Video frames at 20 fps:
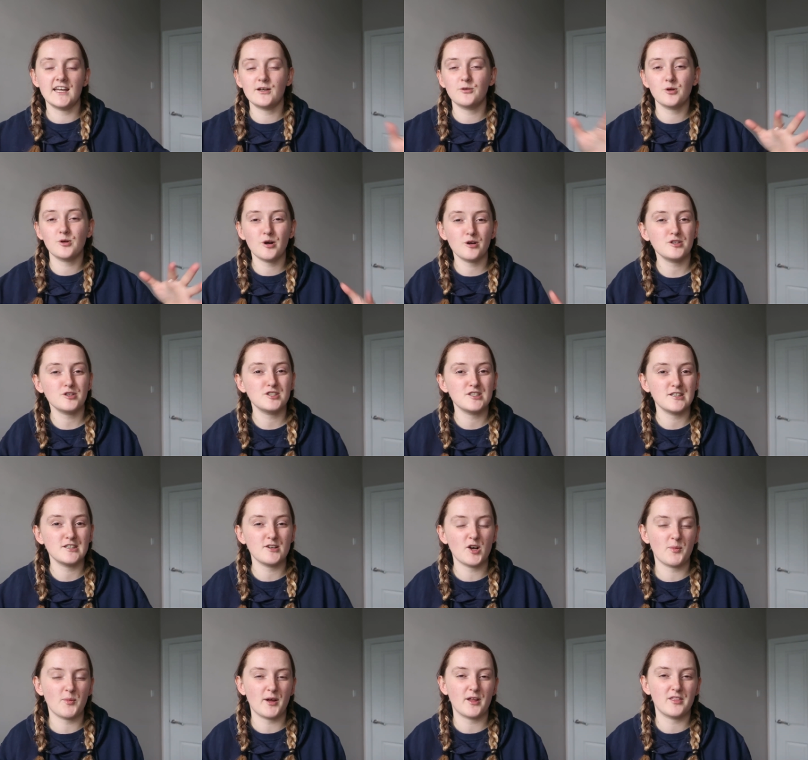It'll cost you
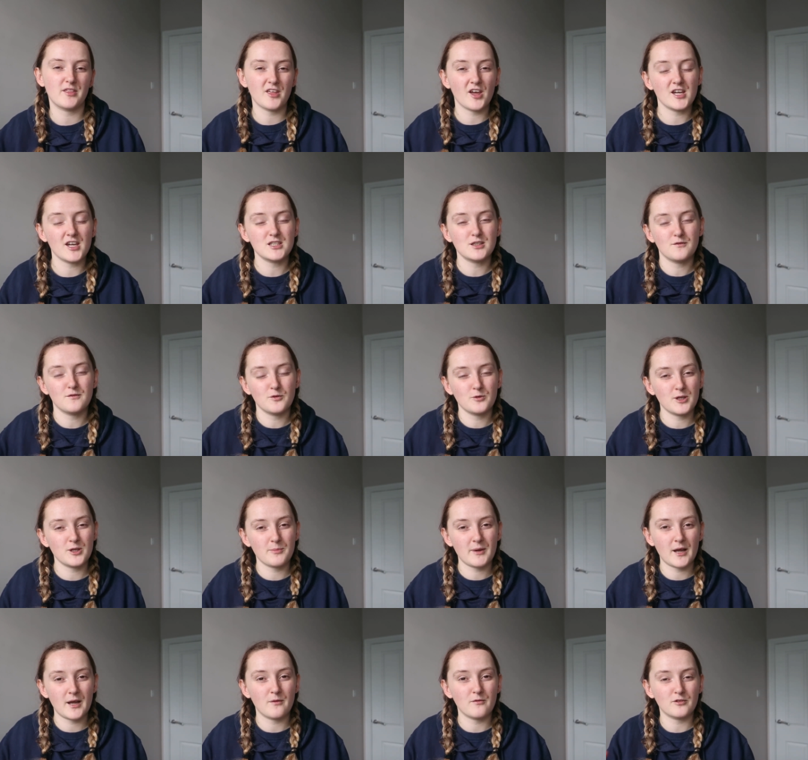about £30 to
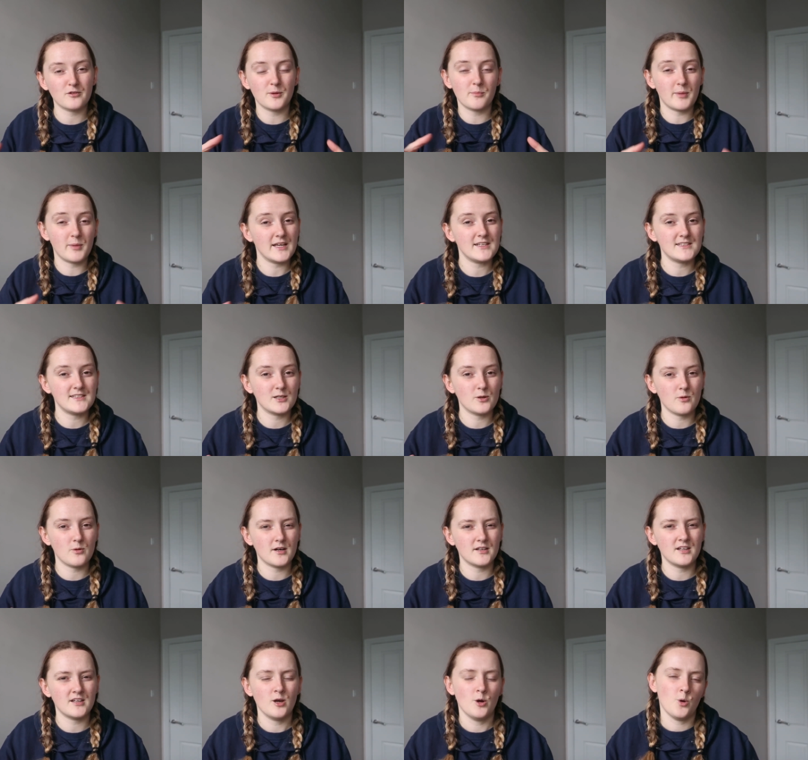£40 for a basic
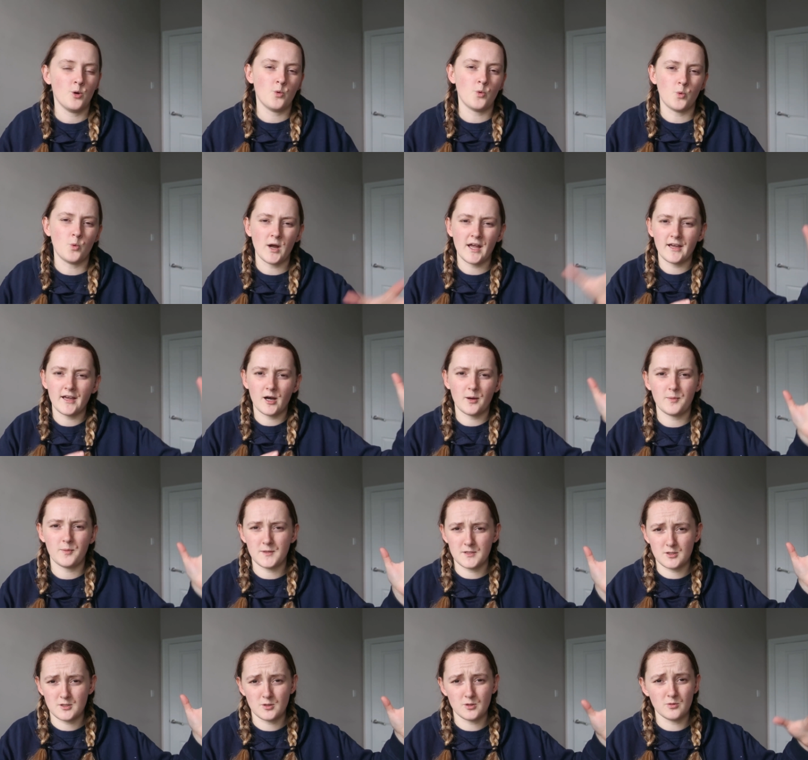one, way up
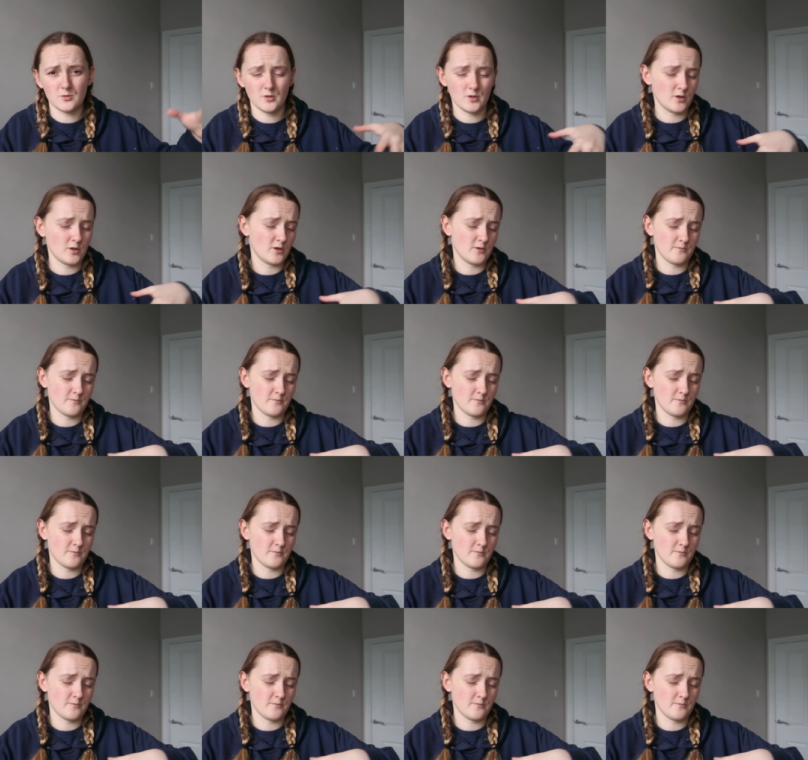until,